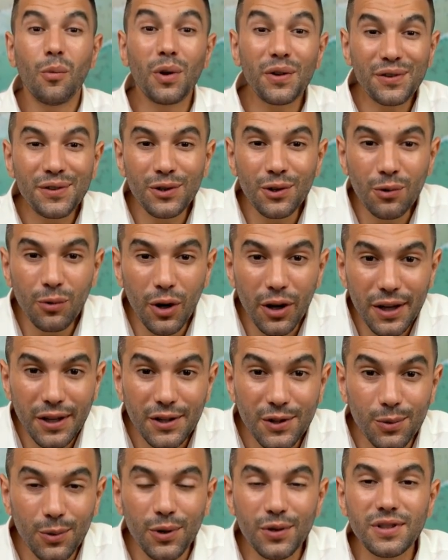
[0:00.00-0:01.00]
while still working
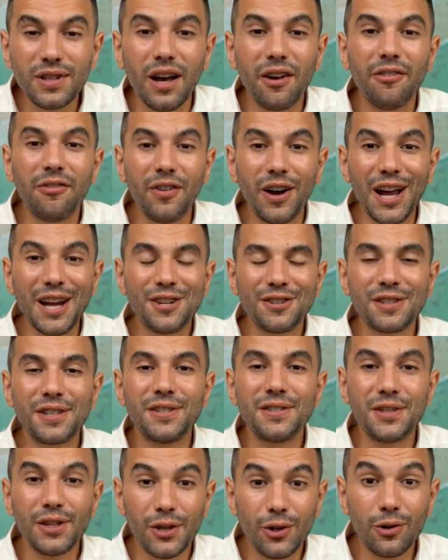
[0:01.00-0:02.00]
towards a financially
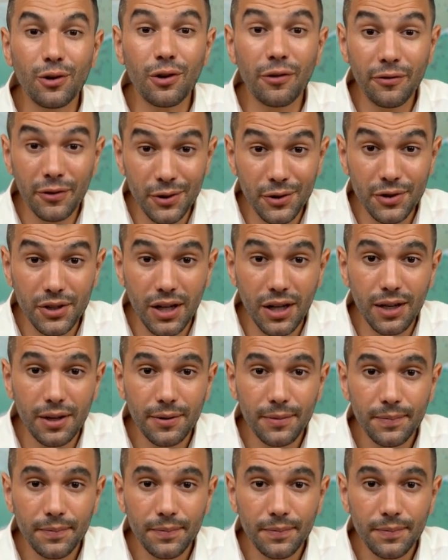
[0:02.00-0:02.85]
secure future.